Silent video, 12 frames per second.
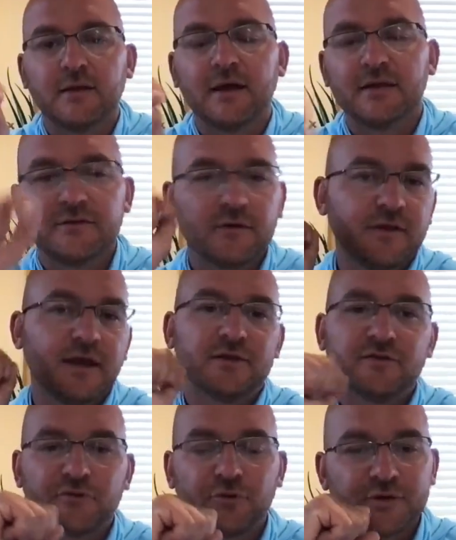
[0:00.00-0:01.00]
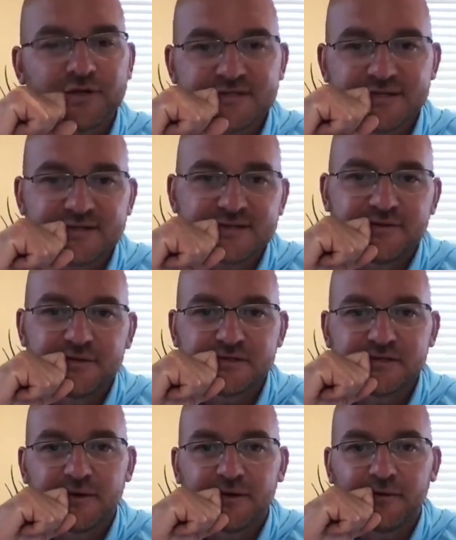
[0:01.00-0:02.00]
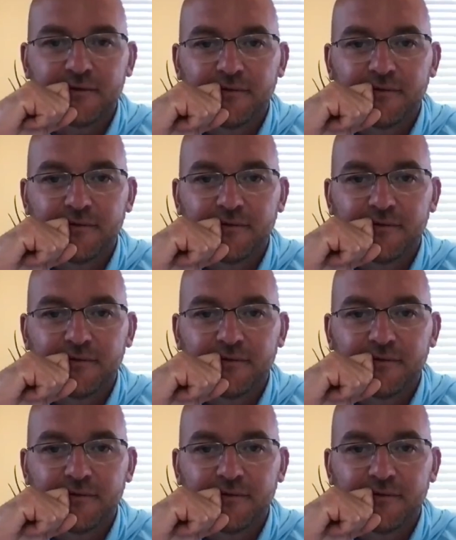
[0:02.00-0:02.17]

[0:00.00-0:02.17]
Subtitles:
until the end of turkey season this year,